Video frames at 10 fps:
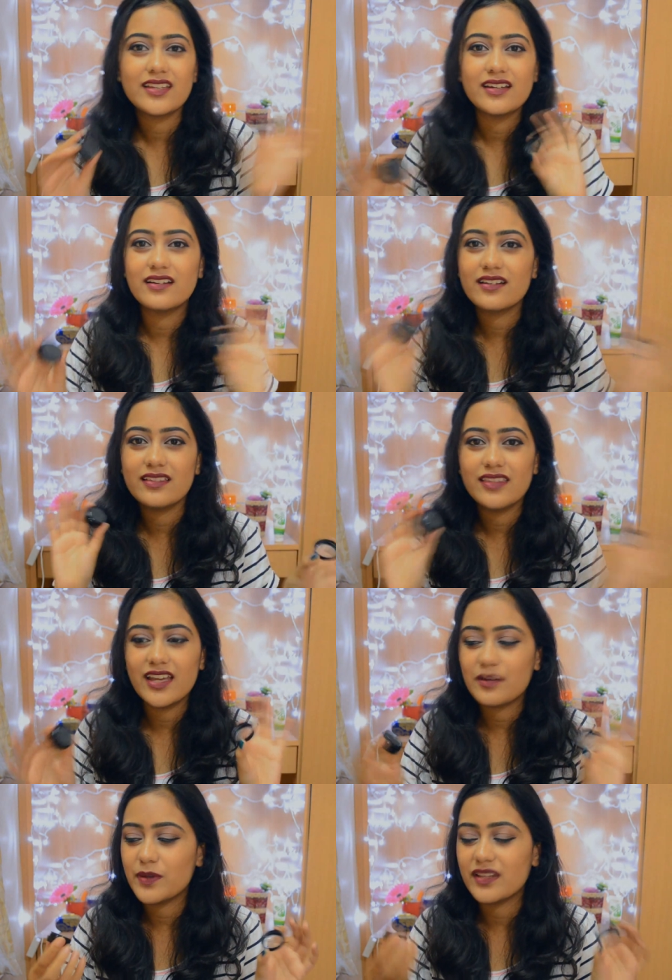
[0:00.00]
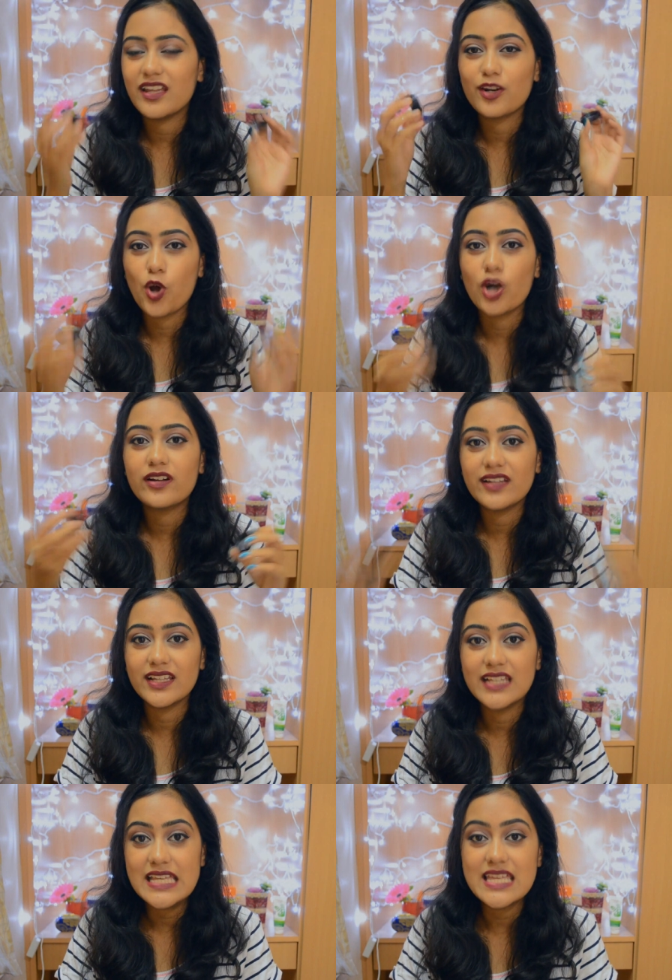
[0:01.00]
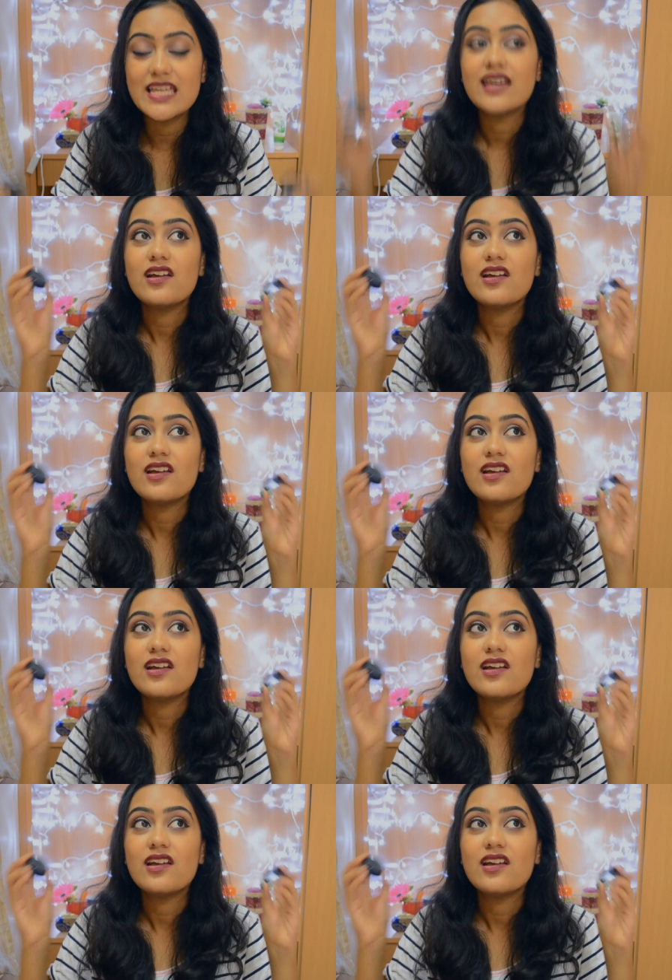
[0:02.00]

here and there but they're not really